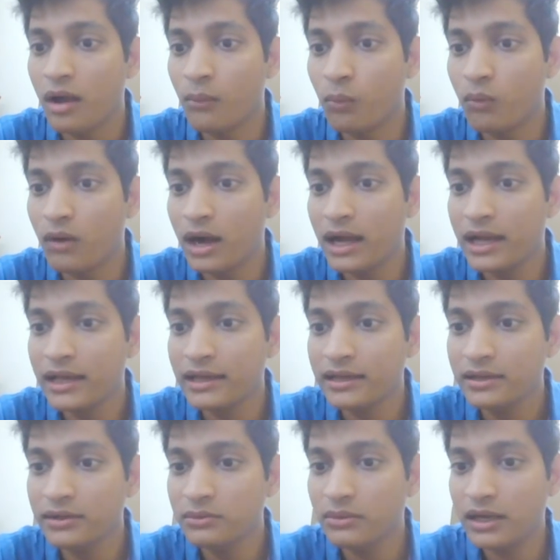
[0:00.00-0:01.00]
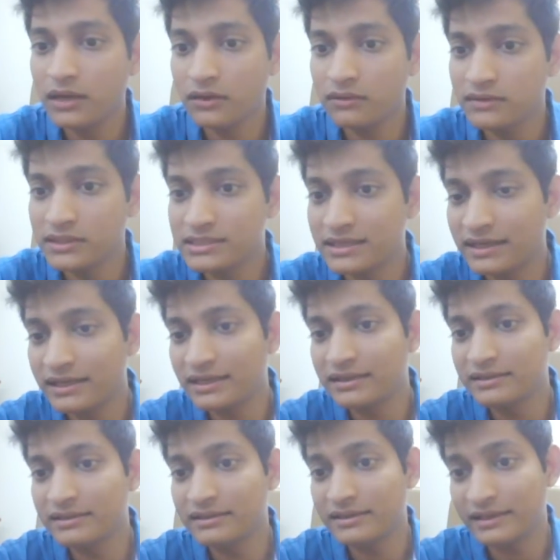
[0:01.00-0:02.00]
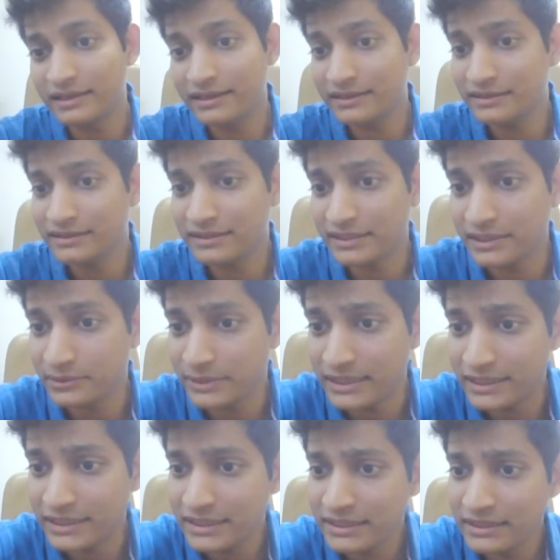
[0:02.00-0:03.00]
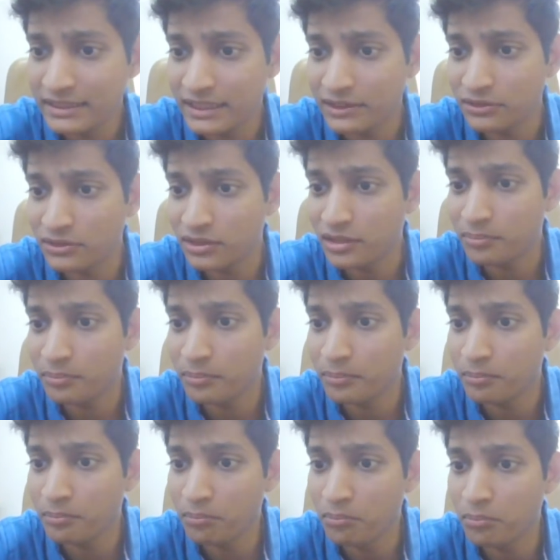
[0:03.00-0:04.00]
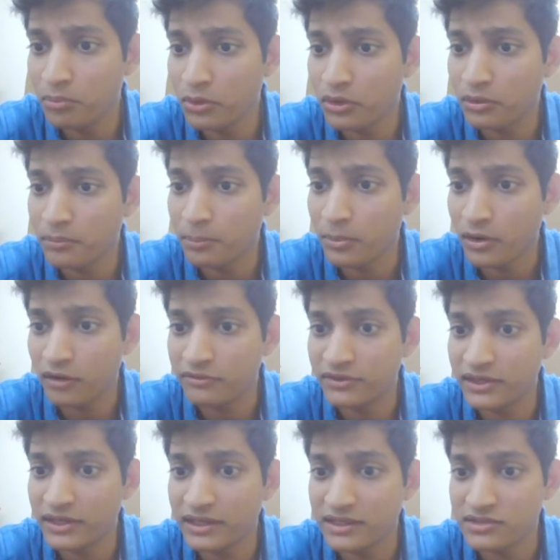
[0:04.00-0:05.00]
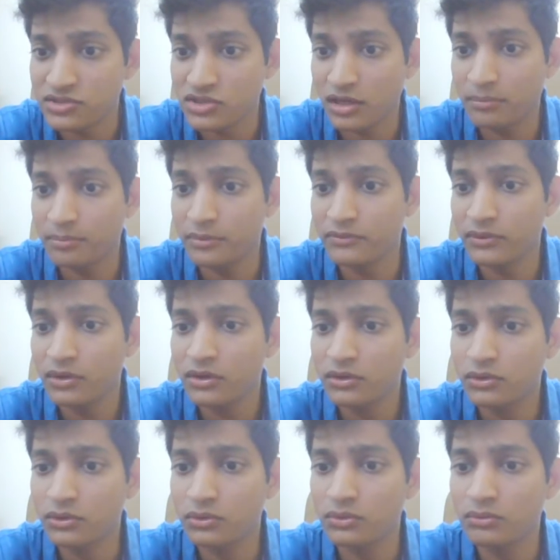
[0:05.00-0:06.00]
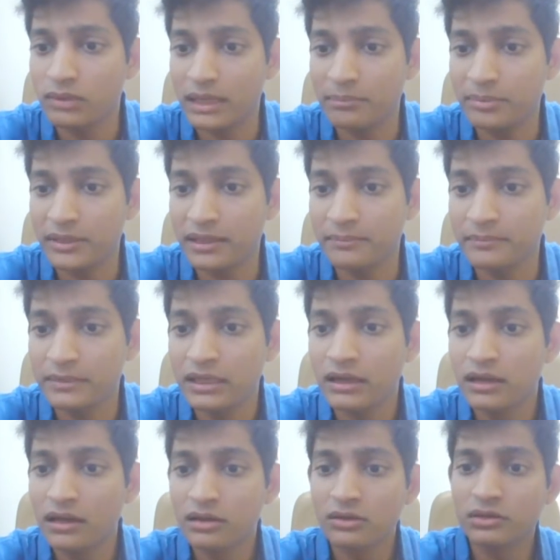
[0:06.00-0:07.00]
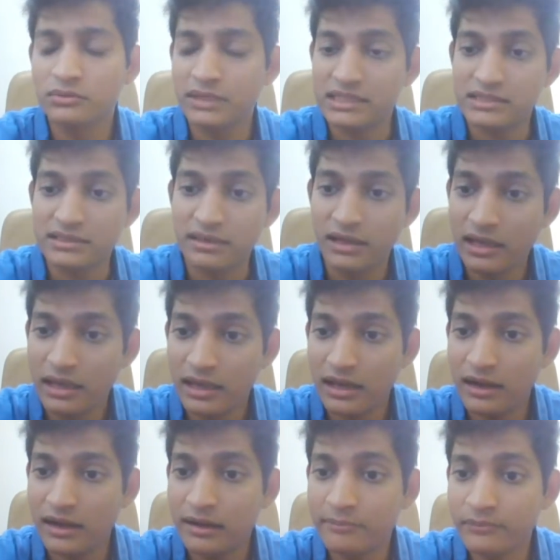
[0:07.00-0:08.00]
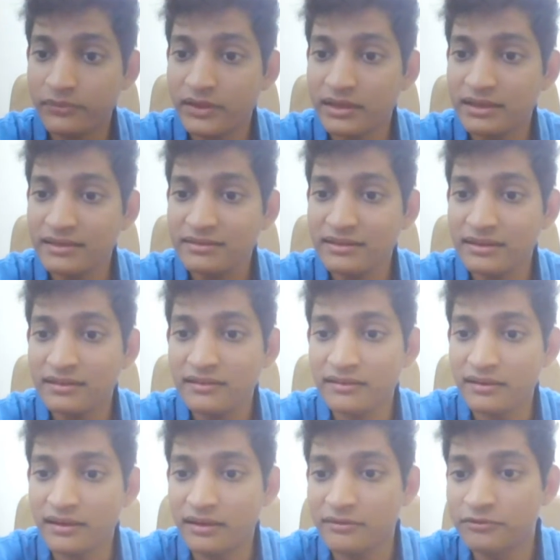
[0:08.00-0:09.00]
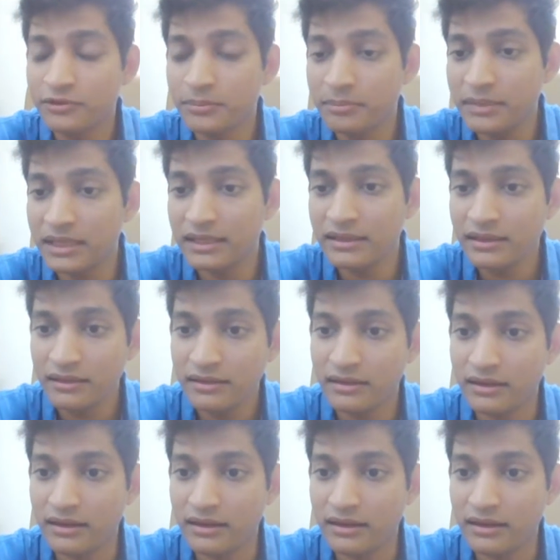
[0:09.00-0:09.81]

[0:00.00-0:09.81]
Why do I always write the trade till 3:20 and do not book profit and stop before 2 1 p.m.? Good question. The reason is, for me,